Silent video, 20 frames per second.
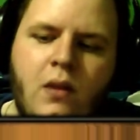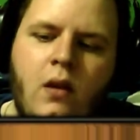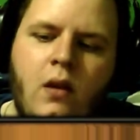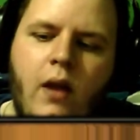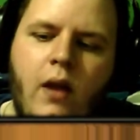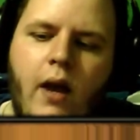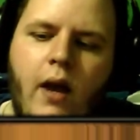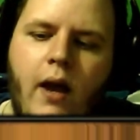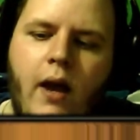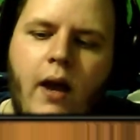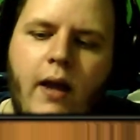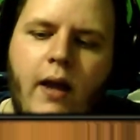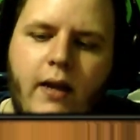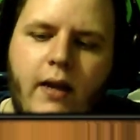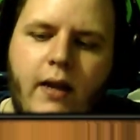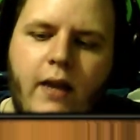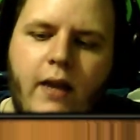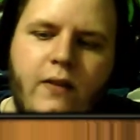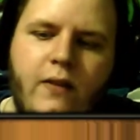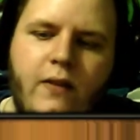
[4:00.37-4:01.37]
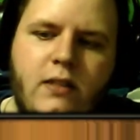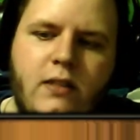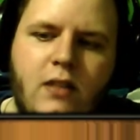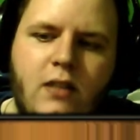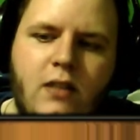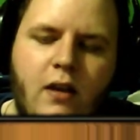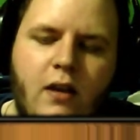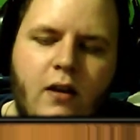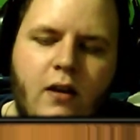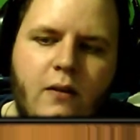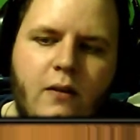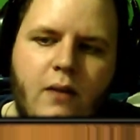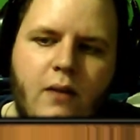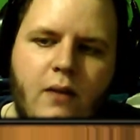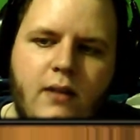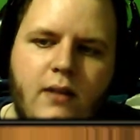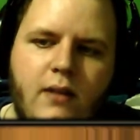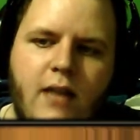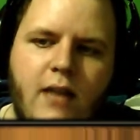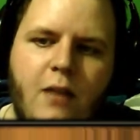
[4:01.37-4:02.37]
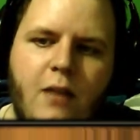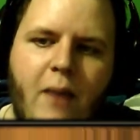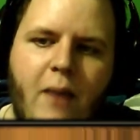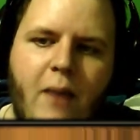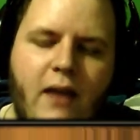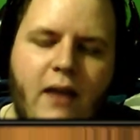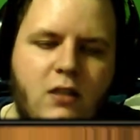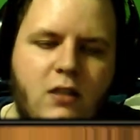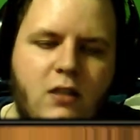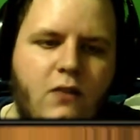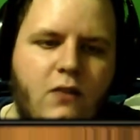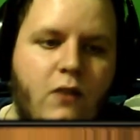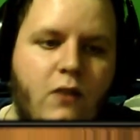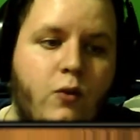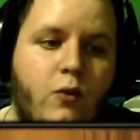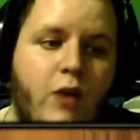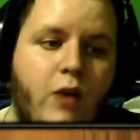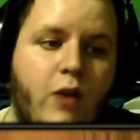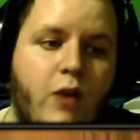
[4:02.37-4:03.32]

And again, this is a death passive. If you die